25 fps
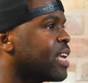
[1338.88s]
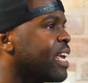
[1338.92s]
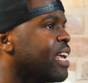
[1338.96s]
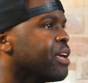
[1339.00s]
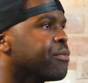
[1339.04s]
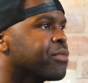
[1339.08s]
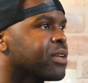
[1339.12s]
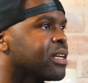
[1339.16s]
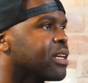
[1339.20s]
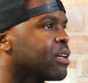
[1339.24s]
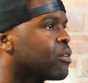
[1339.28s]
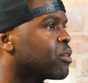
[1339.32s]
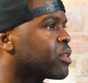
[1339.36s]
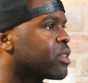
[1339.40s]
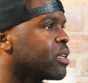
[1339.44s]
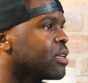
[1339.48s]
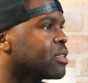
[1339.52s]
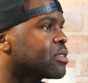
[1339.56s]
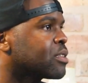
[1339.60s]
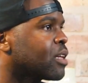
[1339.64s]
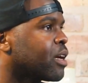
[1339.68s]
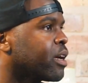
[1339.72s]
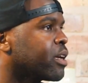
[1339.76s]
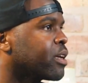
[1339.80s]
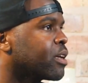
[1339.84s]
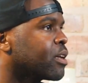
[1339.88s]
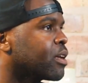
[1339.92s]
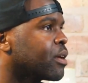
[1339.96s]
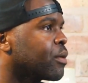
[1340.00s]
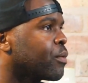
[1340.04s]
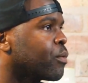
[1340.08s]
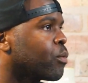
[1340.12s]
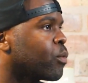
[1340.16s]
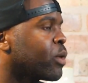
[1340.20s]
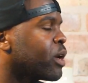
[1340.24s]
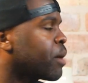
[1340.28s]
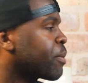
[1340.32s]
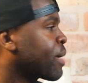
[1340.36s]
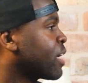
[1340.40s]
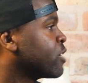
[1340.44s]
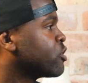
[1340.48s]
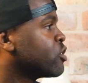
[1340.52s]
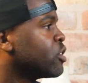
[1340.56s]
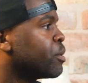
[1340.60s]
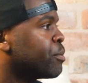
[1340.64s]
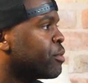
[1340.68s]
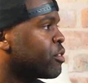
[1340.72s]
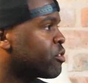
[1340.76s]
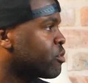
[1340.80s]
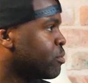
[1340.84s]
even little things like when I'm catching
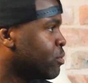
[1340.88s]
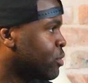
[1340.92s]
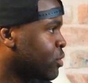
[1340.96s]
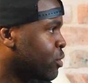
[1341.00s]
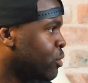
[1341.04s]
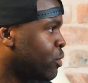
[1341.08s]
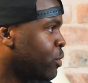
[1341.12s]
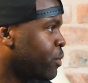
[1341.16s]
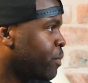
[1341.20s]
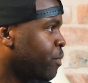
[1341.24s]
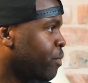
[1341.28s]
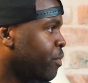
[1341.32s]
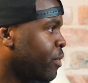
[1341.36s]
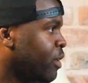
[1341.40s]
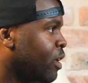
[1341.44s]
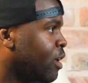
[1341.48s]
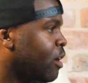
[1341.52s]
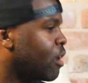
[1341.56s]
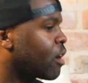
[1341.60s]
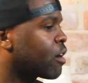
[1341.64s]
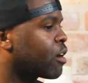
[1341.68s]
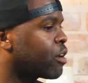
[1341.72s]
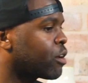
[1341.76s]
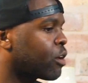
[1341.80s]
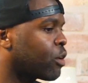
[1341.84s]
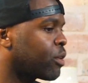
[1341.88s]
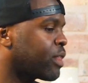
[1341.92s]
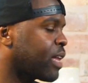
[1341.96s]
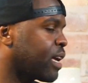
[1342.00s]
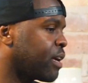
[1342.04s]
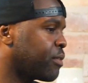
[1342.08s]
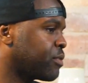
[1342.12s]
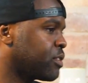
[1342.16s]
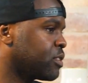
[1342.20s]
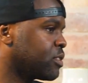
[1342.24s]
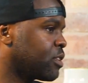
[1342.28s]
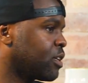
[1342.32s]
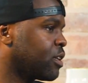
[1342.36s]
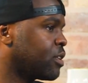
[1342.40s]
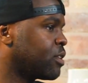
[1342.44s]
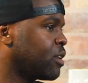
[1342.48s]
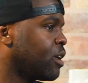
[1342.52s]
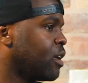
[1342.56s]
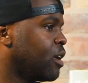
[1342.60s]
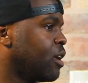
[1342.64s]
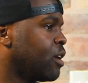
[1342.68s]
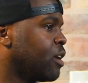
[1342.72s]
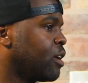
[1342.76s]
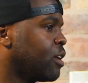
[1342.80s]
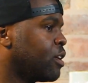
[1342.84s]
a bus from school, like I know that if
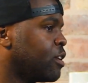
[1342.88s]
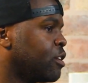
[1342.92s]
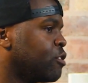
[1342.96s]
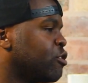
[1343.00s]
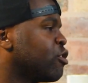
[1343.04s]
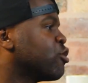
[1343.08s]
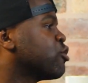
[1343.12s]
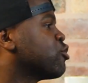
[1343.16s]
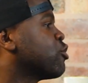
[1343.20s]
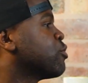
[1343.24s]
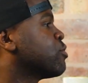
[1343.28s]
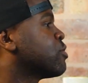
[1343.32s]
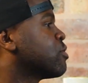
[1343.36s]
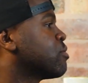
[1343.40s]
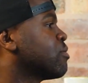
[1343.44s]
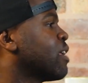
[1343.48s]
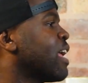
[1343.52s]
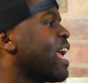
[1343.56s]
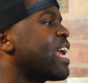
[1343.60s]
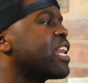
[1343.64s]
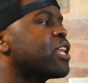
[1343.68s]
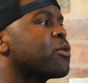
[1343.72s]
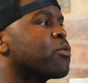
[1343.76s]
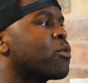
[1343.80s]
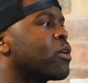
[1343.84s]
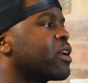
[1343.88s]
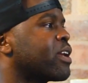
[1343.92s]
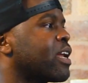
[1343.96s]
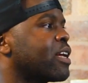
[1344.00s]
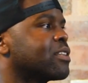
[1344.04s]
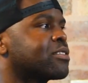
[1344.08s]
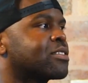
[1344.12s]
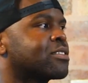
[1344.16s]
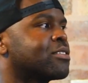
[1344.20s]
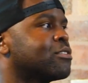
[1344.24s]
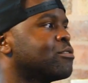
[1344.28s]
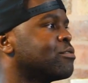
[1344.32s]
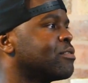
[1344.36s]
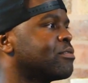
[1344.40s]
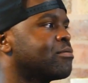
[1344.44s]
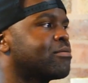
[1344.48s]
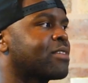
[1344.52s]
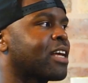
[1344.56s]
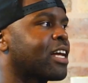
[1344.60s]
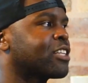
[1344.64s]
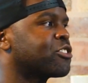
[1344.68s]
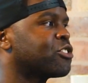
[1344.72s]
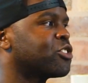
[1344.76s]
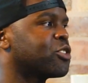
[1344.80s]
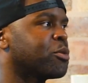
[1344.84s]
there's anyone that
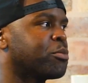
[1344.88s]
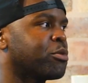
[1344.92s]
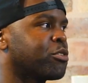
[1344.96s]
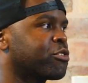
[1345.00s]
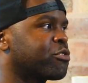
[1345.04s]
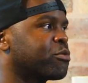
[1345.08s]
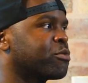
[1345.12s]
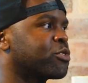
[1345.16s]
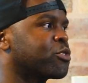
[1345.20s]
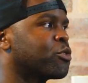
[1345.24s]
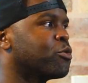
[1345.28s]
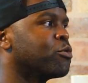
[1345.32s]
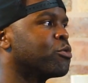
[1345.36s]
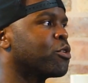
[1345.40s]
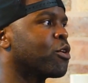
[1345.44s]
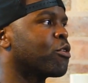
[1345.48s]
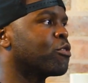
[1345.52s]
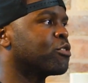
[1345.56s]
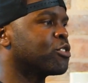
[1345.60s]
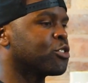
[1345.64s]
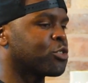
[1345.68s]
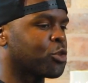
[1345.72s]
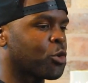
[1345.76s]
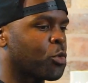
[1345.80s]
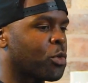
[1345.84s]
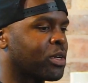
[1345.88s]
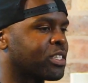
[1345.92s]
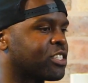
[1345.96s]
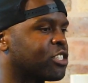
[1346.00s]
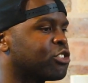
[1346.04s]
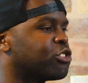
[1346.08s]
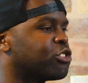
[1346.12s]
catches the bus from school knows there's always a